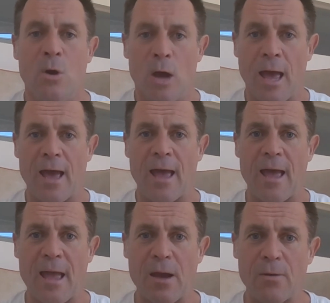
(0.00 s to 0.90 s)

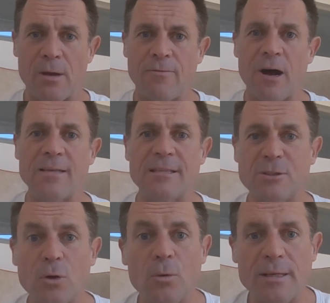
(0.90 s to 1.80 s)
our advice is
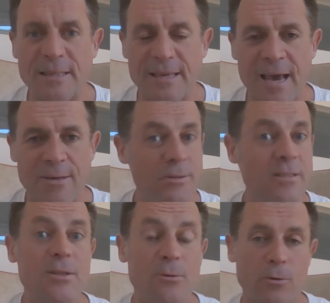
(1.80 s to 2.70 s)
to always engage with
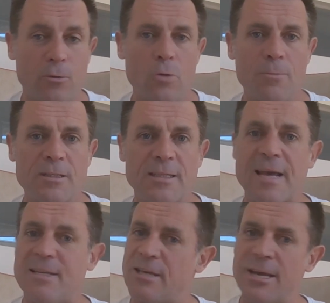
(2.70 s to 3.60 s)
us at the recruitment
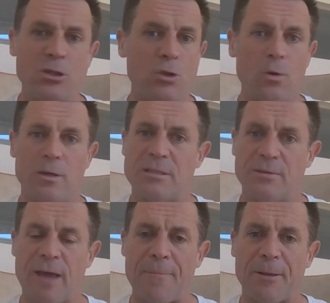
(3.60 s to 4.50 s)
stage. Get a short list
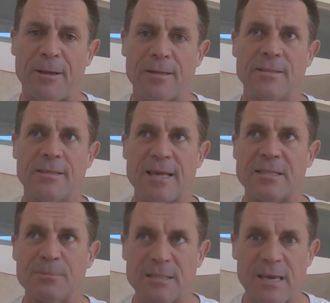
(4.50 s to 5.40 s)
of applicants, get
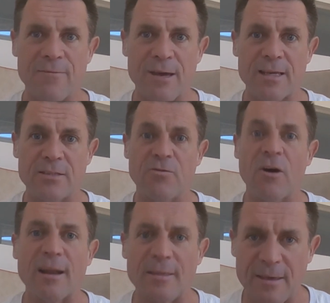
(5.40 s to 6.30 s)
some CVs,
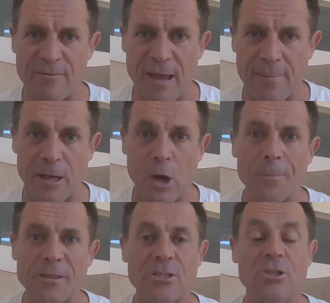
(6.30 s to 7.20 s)
find out their family
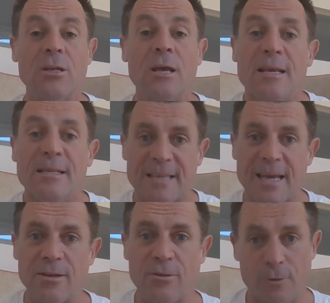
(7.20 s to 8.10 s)
composition,
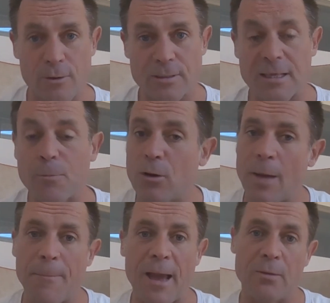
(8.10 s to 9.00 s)
send it through to us. Then we'll
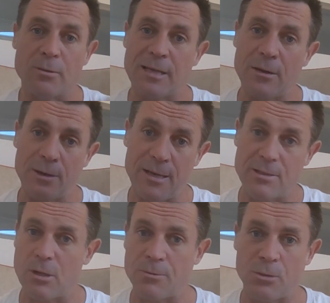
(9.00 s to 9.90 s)
come back and we'll say, look,
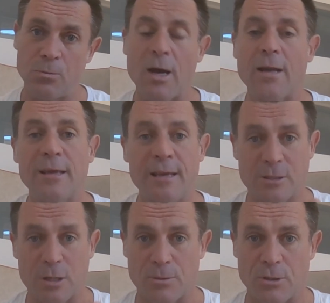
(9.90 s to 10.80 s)
here's option 1,
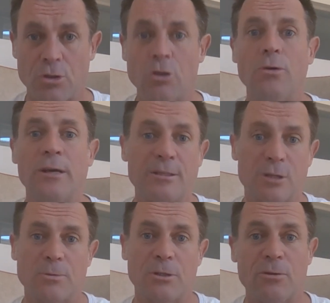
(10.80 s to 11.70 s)
here's option 2,
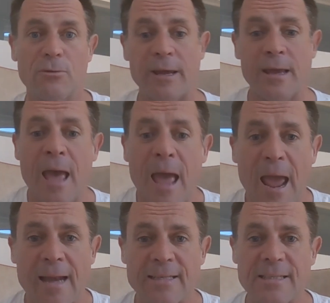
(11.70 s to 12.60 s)
here's option 3.
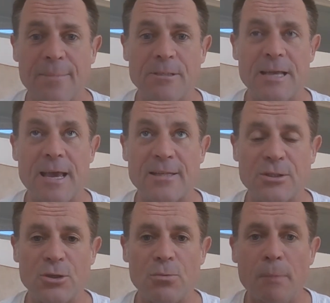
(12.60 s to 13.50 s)
And in some
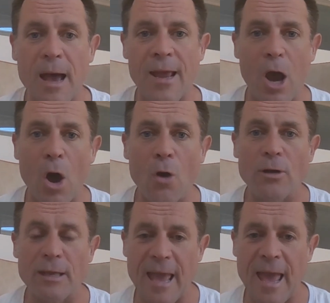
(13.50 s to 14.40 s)
stages, you may
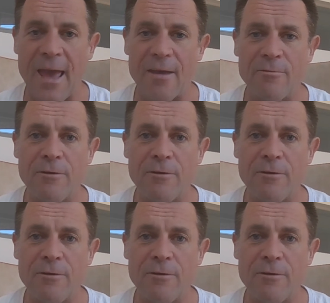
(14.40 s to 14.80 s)
only have